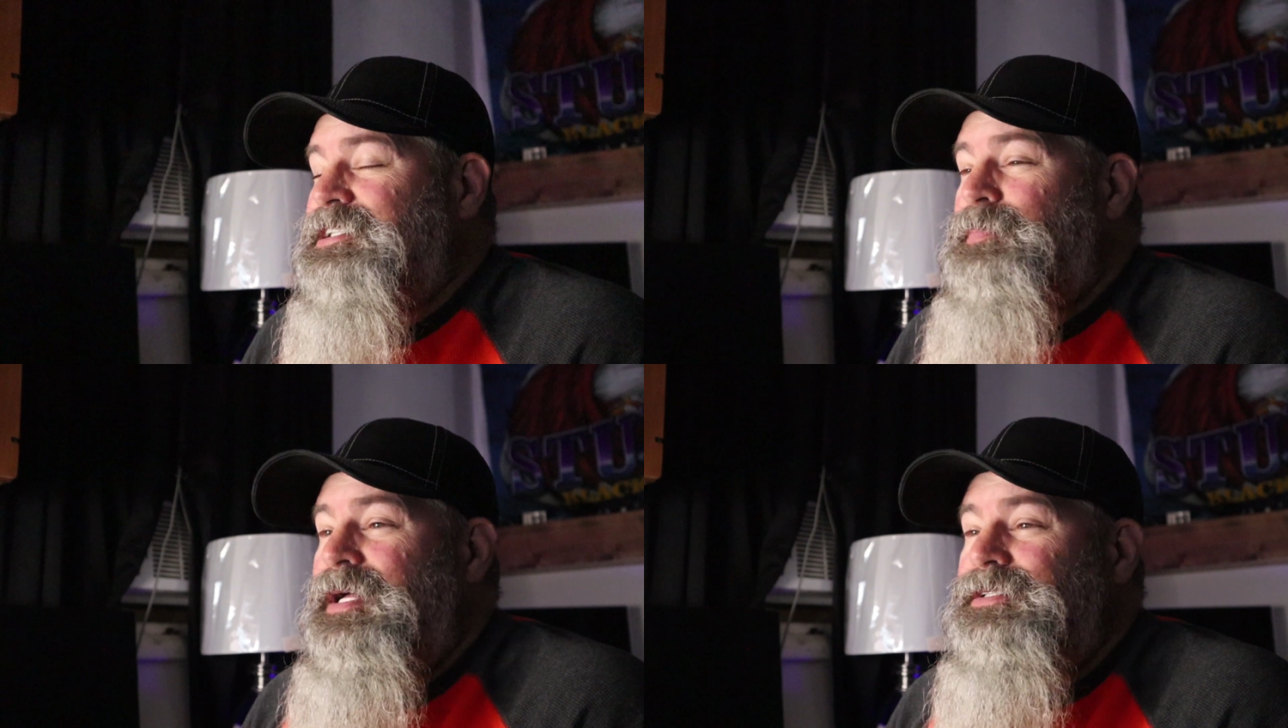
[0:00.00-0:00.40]

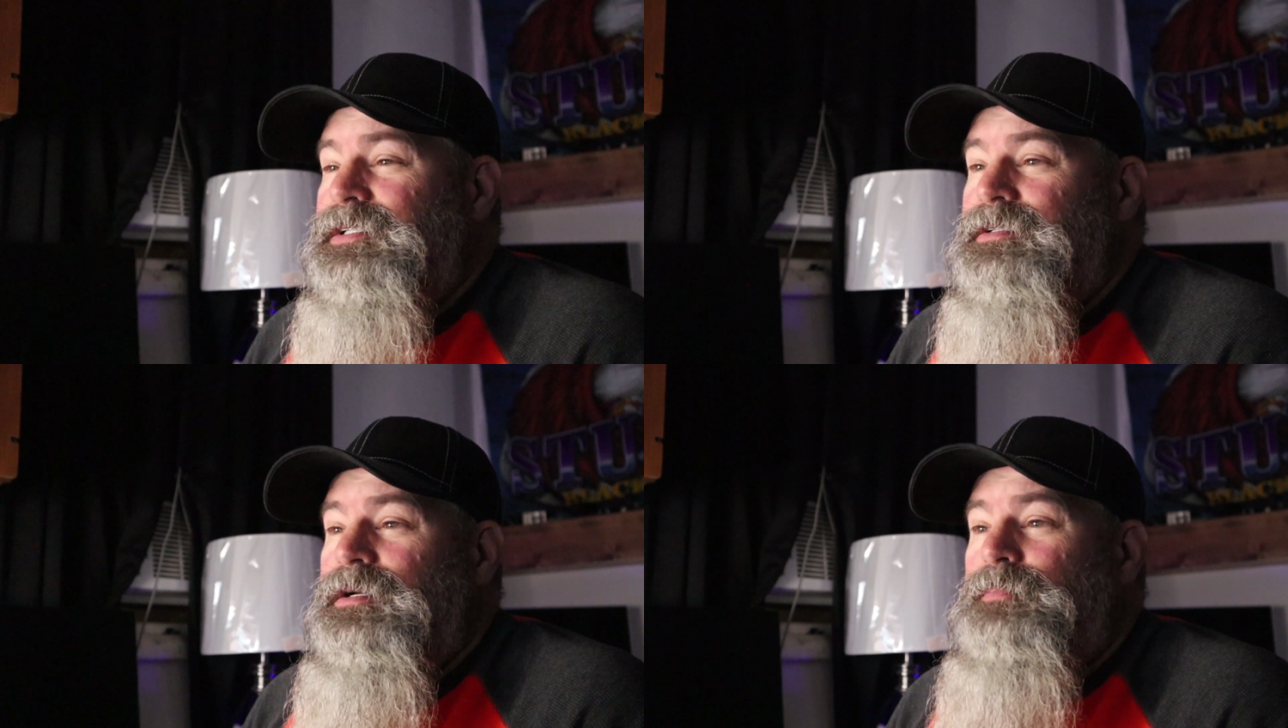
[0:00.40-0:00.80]

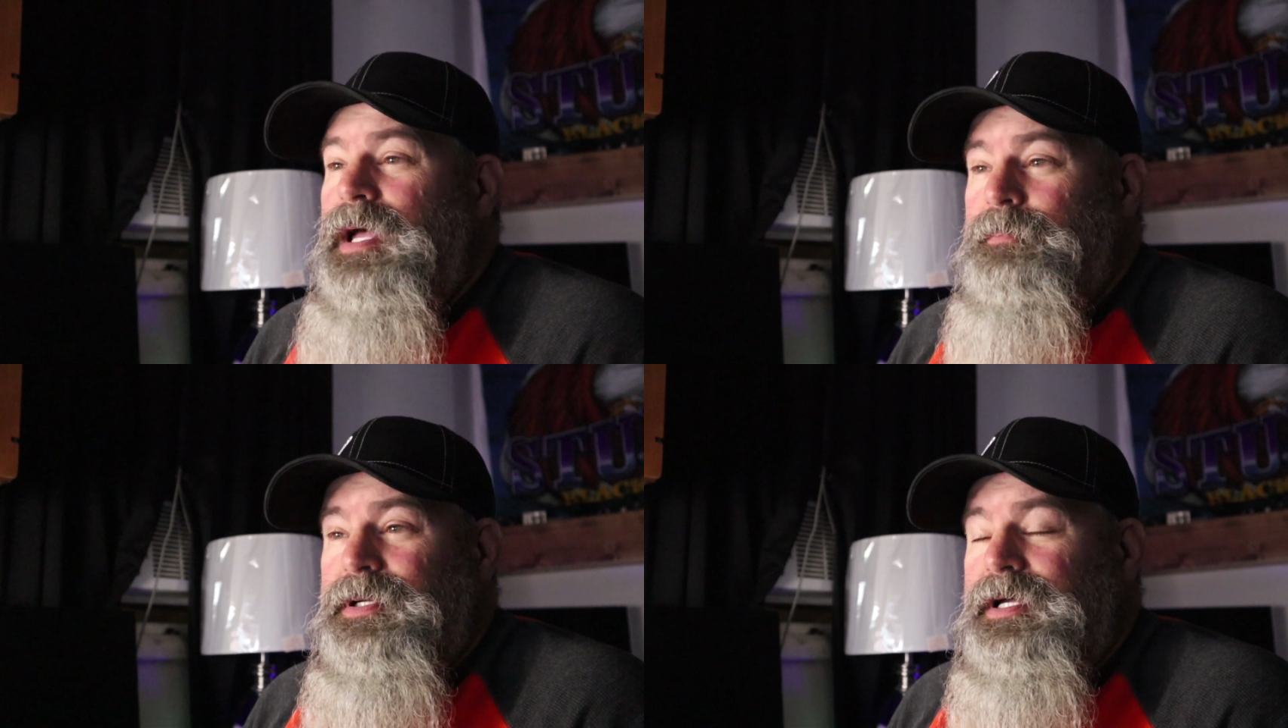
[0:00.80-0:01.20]
suspension
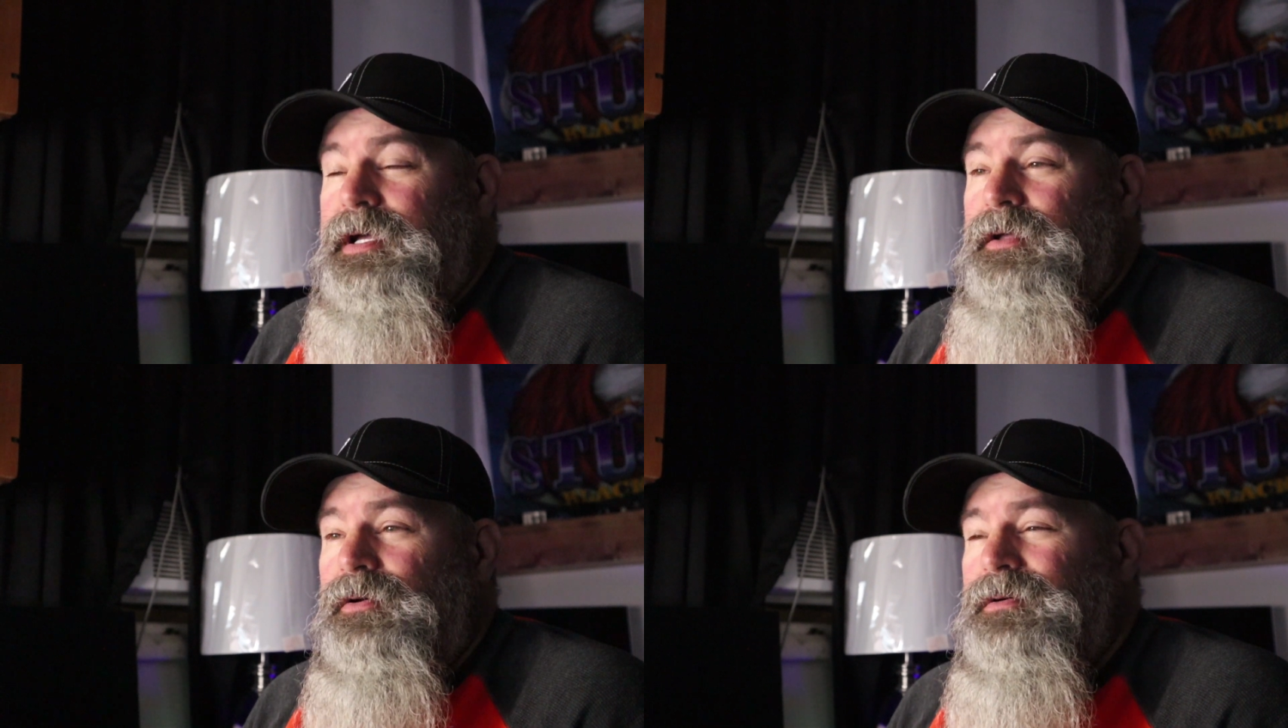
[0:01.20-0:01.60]
in
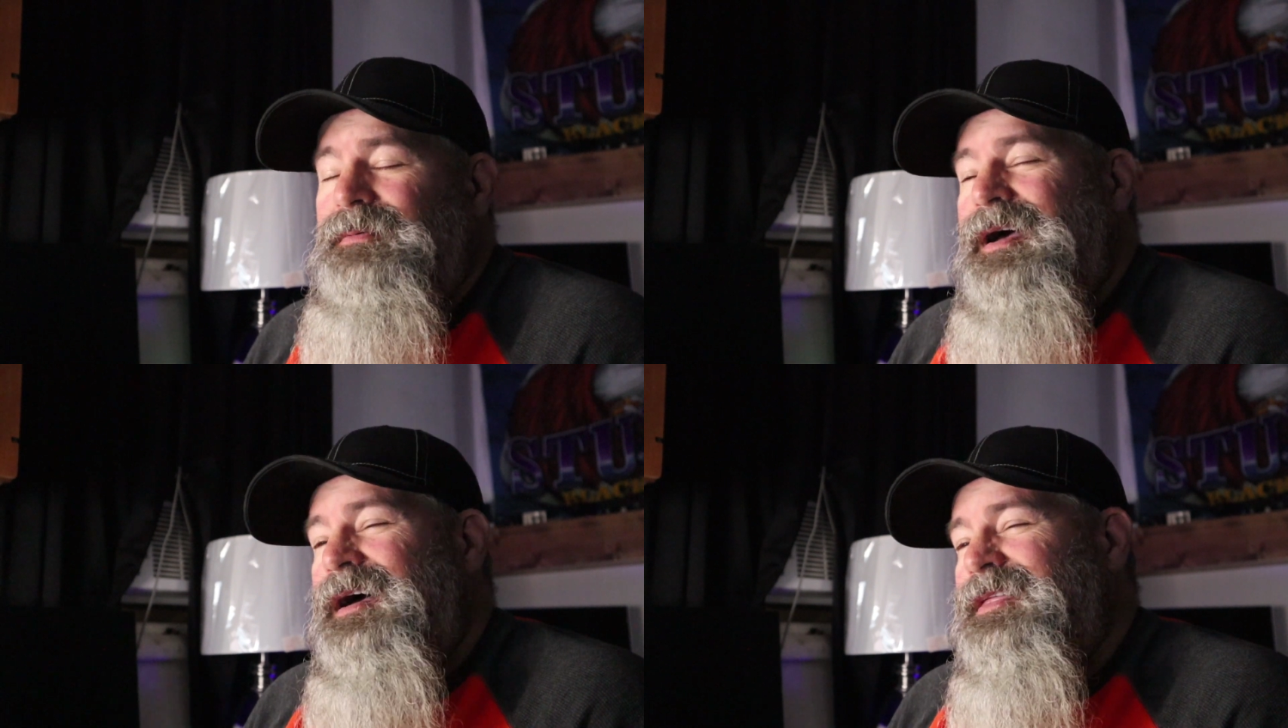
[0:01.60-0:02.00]
particular,
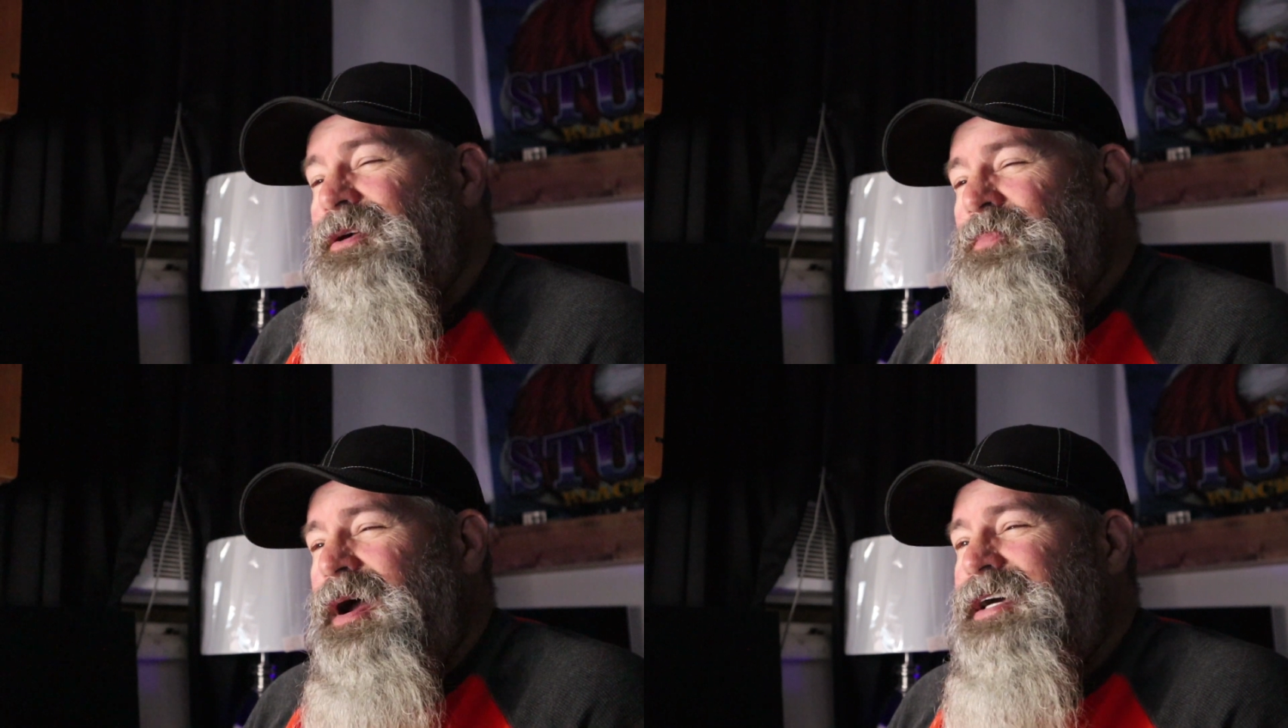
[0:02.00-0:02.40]

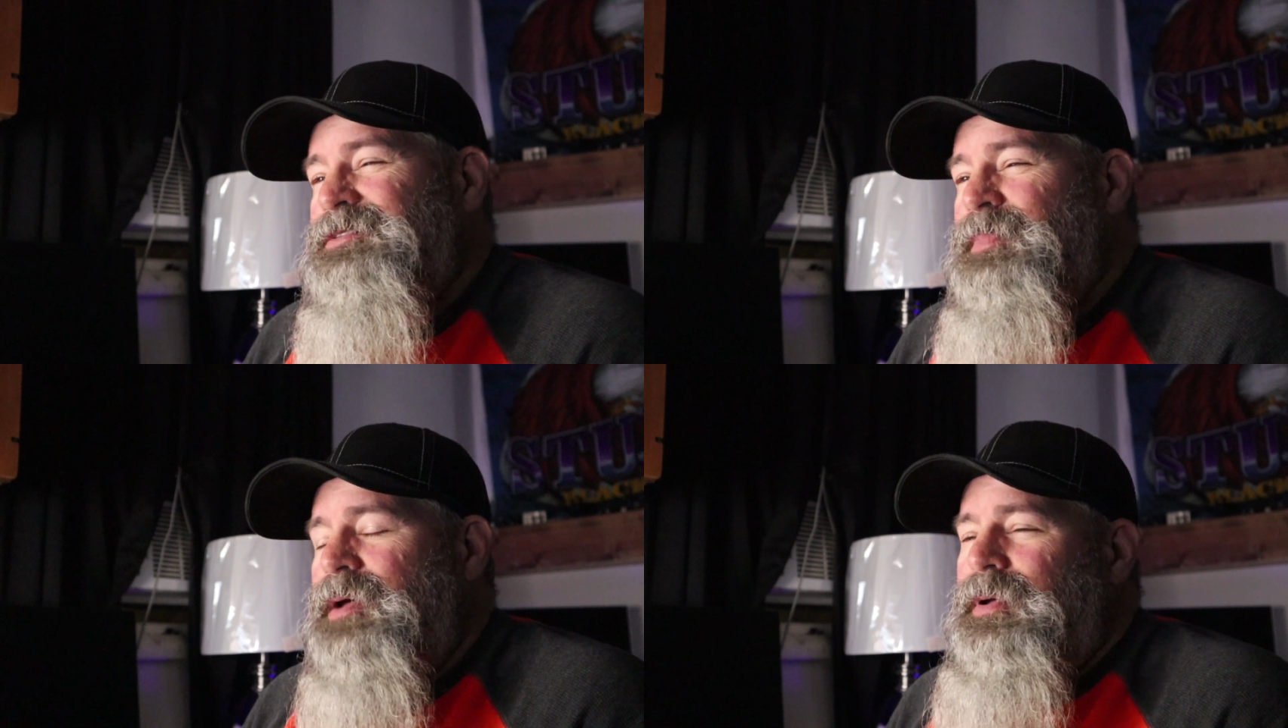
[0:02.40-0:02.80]
the
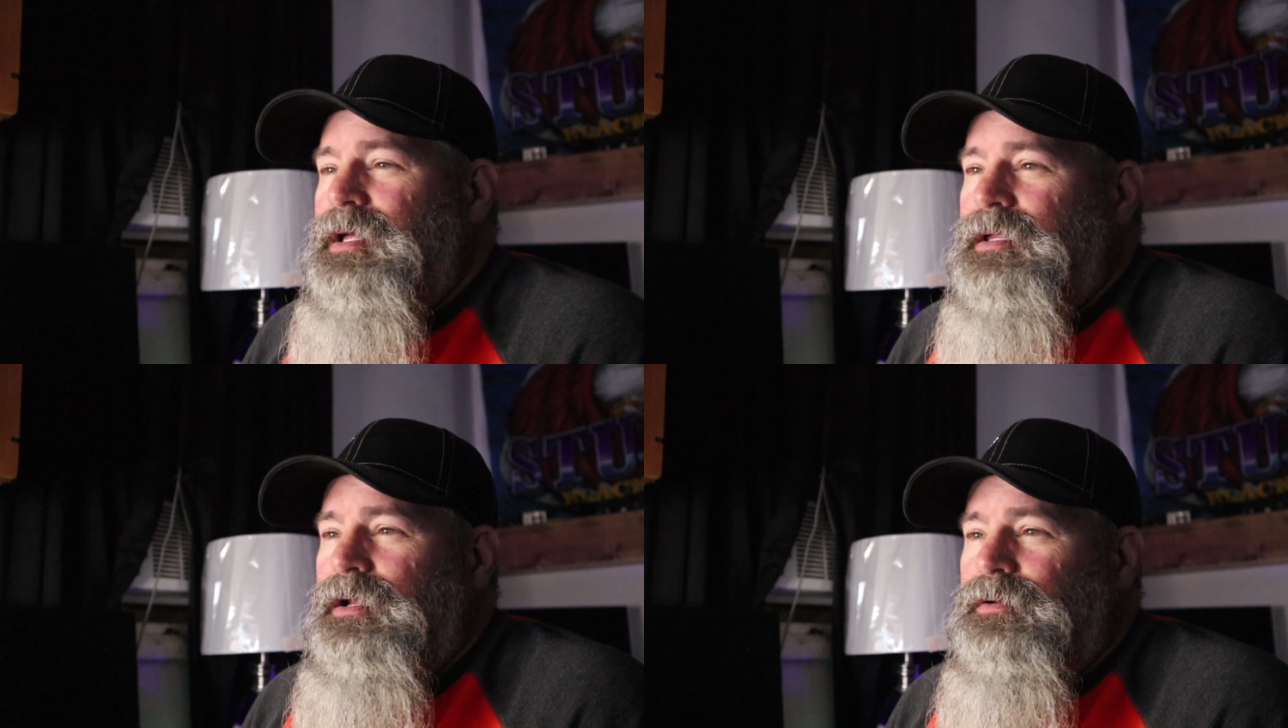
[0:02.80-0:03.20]
brakes maybe
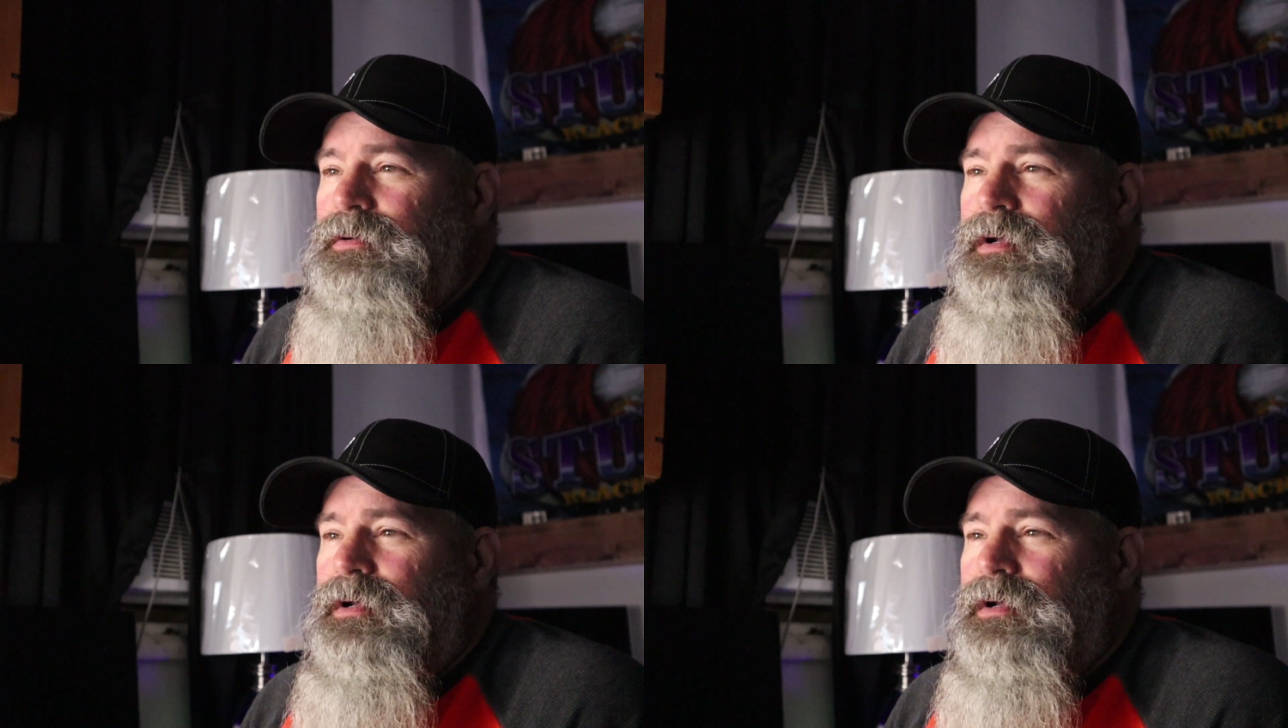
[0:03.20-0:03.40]
a little,